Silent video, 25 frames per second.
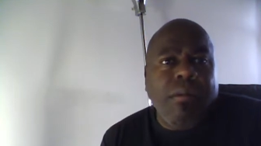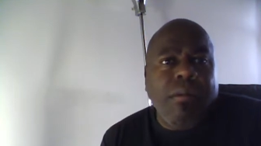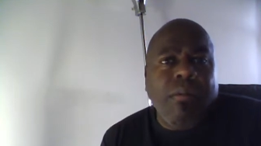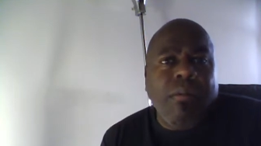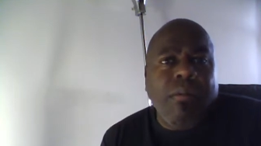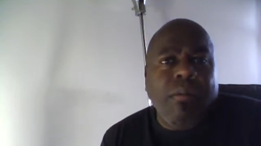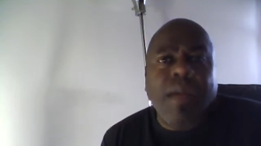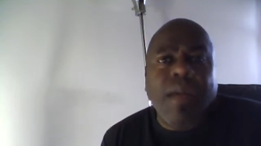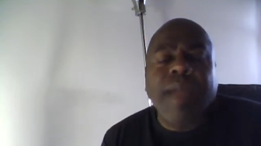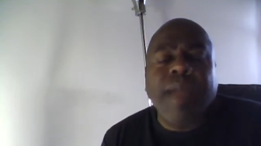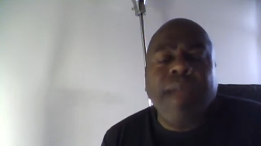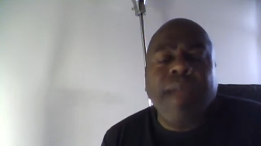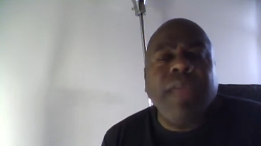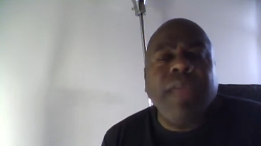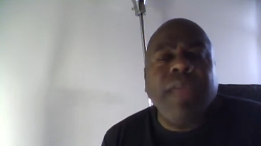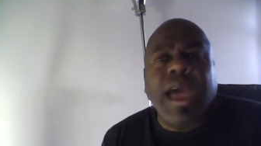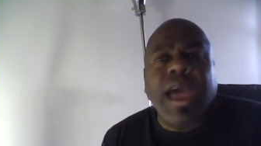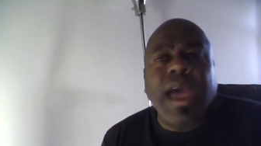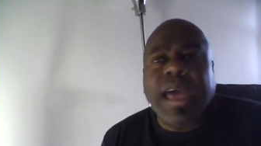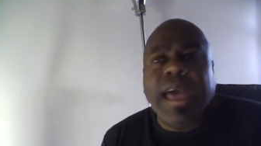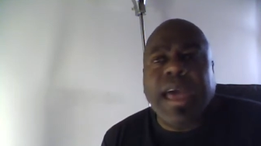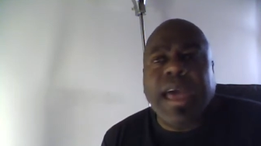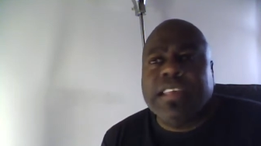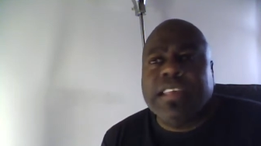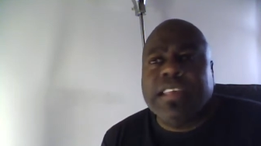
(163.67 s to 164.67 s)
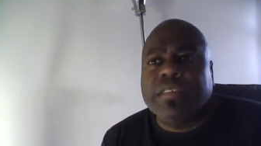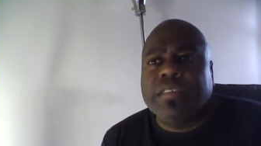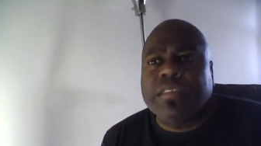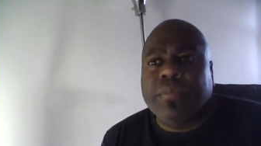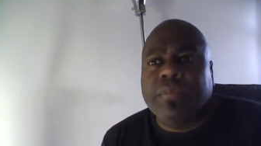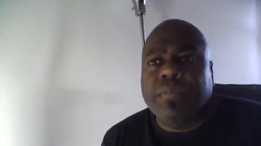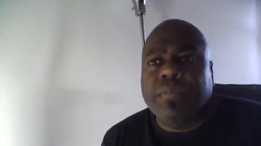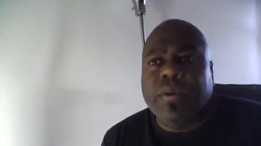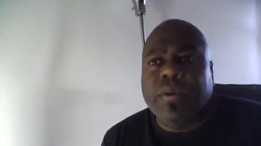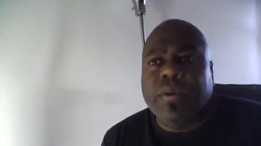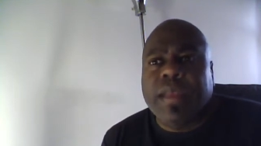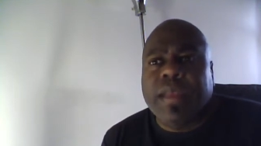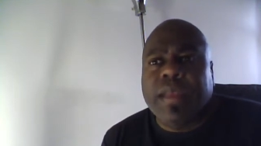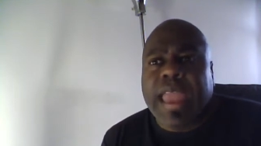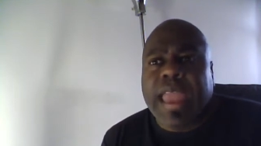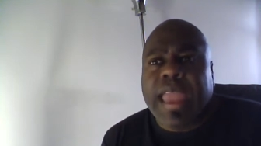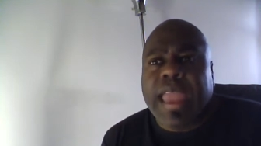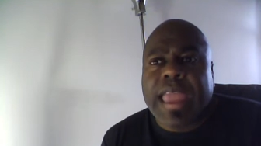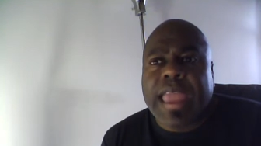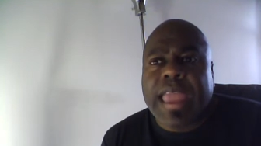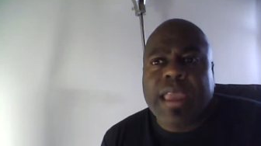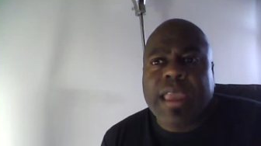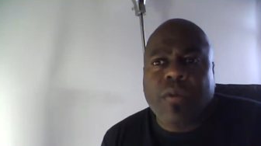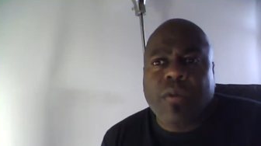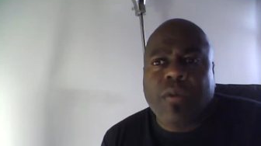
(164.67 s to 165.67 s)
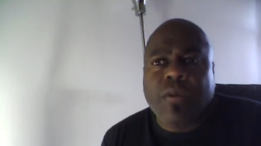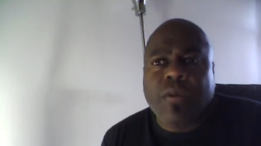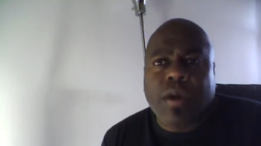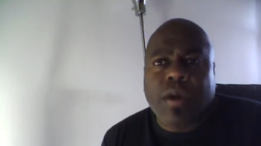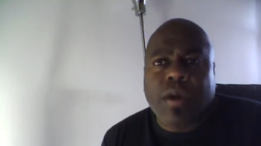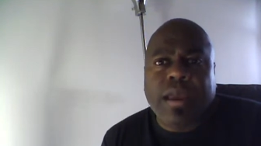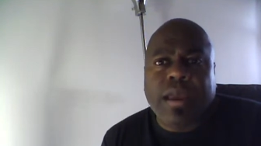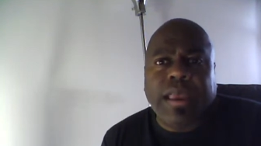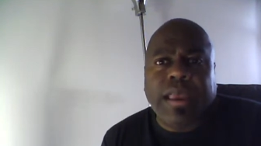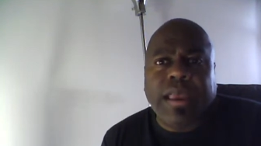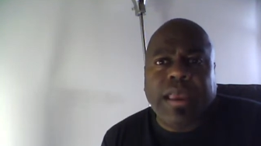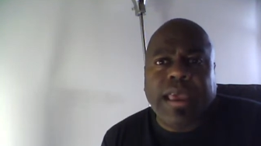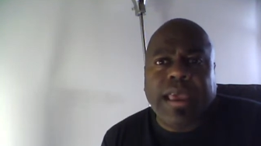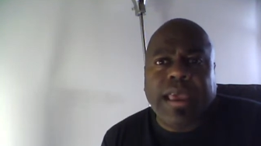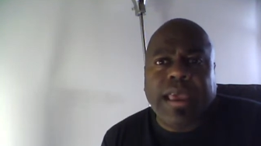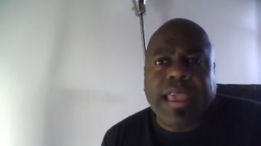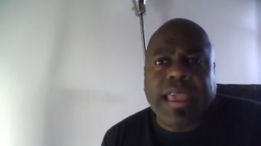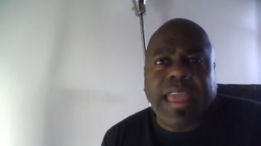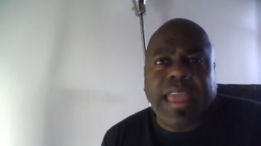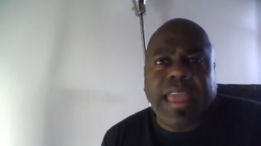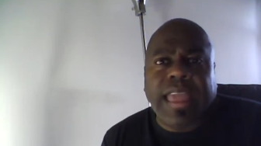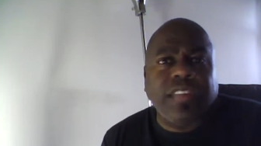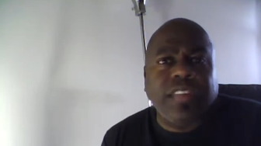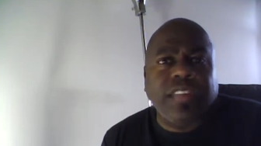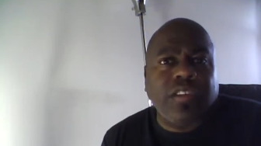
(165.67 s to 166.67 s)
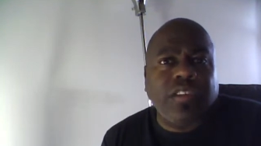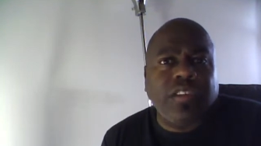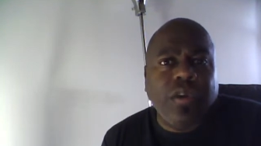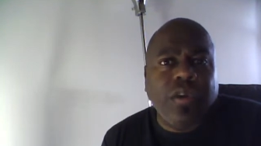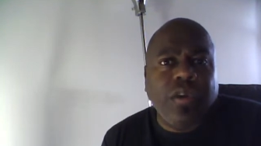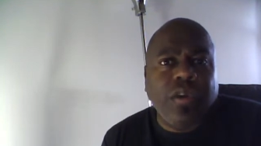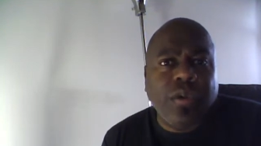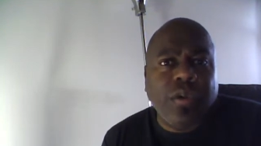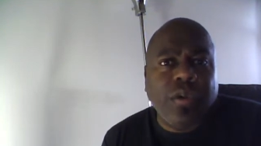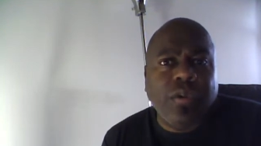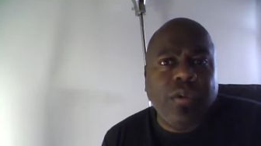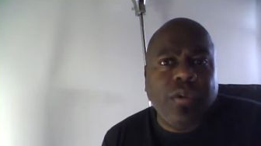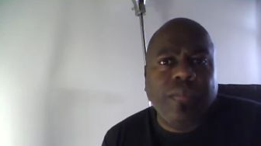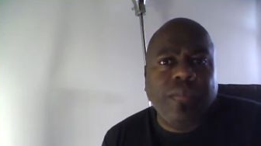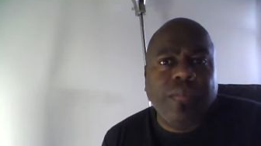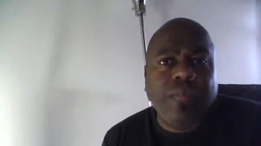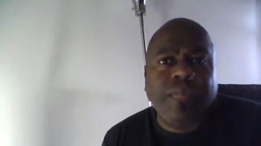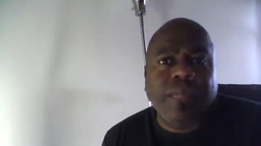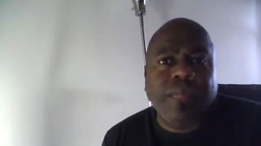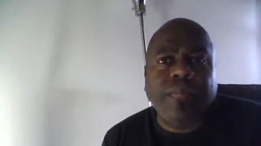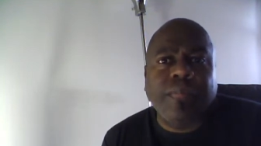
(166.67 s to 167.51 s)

Why would I support anyone against whom